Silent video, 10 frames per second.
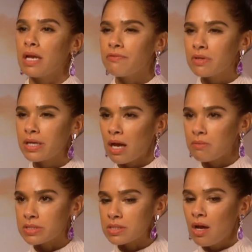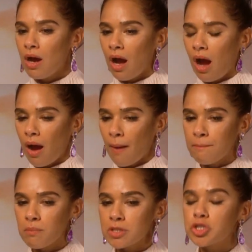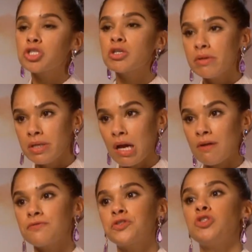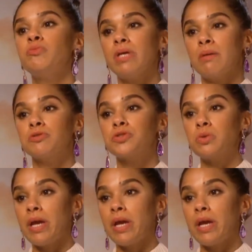And I feel like I was mature enough to be able to